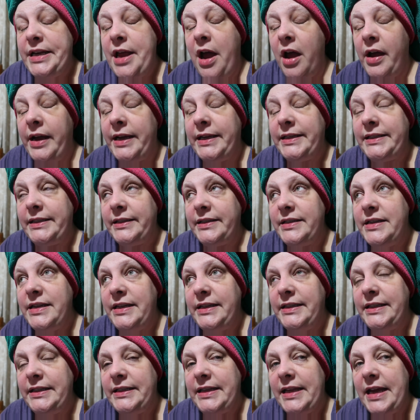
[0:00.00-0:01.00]
nice.
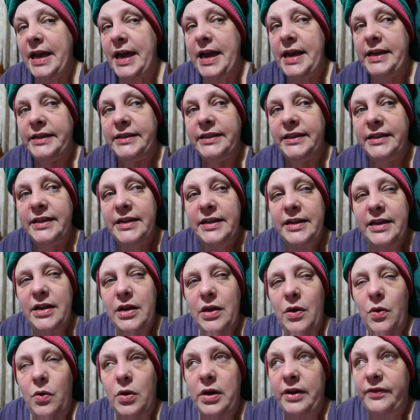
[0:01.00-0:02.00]
Needed that.
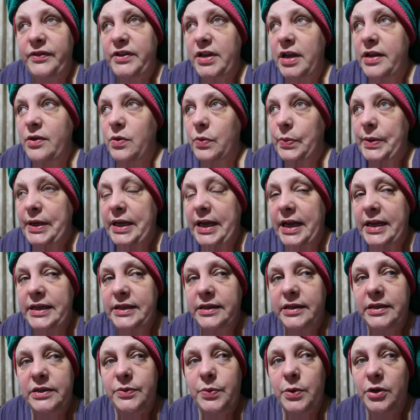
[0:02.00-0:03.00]
All I've done all
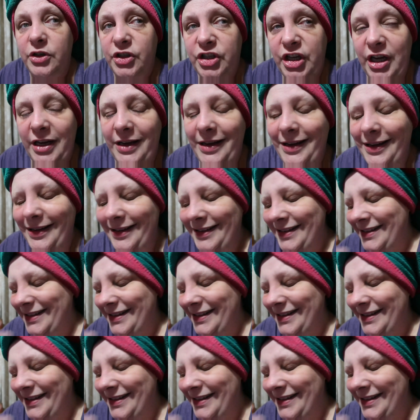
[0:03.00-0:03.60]
weekend is washing.